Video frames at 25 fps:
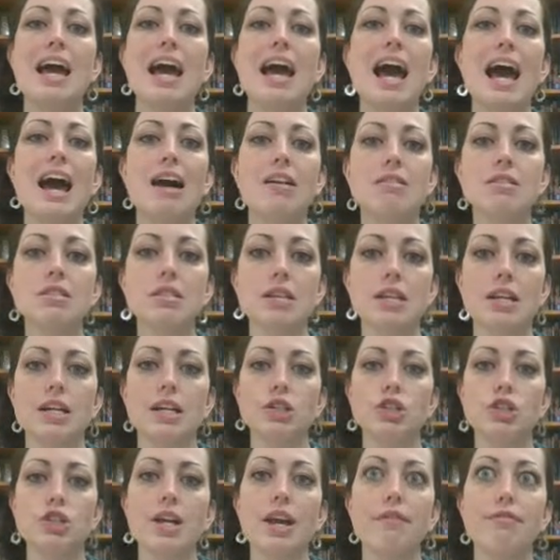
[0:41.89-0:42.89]
how does that
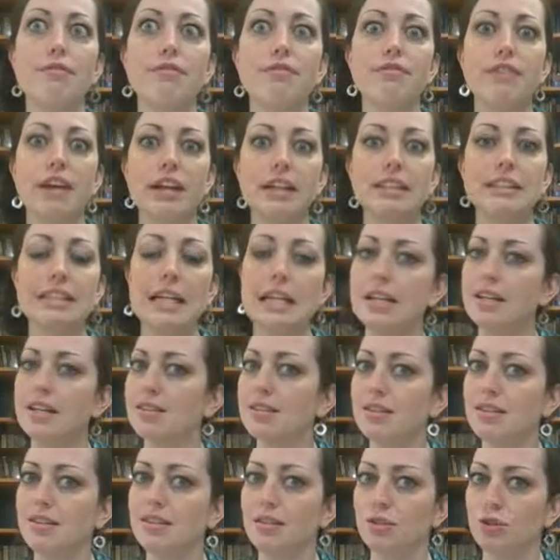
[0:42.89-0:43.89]
actually affect
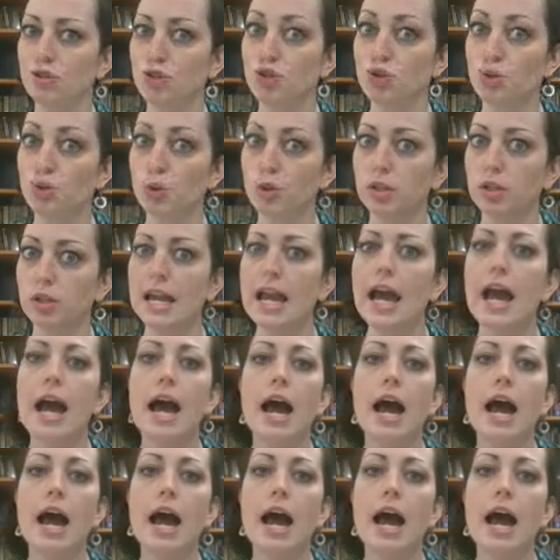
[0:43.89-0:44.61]
anything in the story?